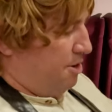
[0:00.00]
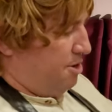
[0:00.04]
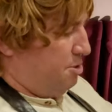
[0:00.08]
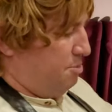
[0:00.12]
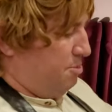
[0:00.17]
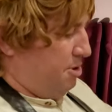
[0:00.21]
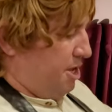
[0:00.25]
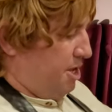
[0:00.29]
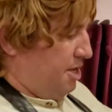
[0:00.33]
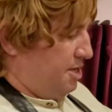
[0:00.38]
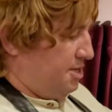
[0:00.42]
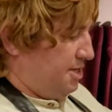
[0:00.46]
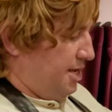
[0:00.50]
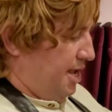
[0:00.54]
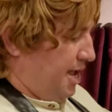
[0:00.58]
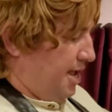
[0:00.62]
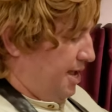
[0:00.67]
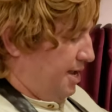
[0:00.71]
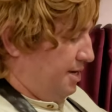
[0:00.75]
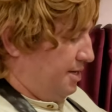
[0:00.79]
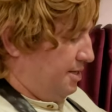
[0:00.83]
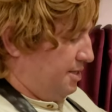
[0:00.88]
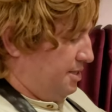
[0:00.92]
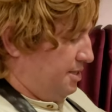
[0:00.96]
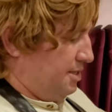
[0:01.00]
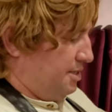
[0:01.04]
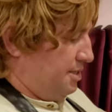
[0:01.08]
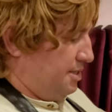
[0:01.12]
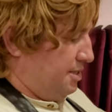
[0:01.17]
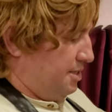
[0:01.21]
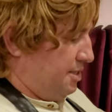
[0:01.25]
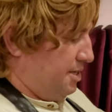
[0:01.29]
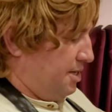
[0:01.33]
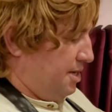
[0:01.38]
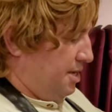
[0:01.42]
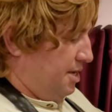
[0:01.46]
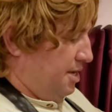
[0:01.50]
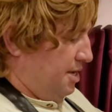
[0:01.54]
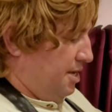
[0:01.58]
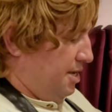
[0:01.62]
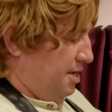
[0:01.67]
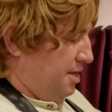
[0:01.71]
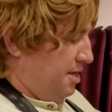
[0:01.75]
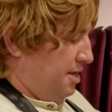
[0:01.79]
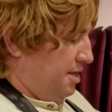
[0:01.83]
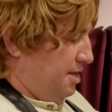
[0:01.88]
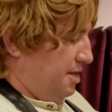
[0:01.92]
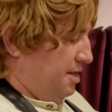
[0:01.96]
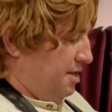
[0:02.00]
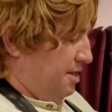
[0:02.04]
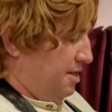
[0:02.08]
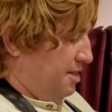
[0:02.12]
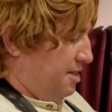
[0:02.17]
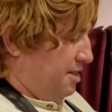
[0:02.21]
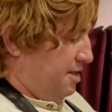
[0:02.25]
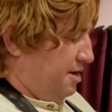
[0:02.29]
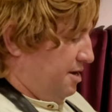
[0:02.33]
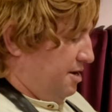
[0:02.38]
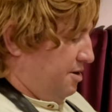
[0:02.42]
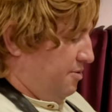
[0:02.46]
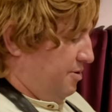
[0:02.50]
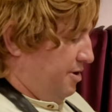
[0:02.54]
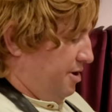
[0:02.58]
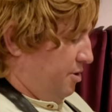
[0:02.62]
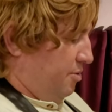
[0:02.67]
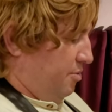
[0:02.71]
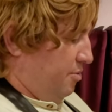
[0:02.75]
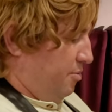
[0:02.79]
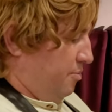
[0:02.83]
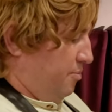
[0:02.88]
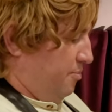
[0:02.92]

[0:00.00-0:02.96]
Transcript: to be his hands. There we go.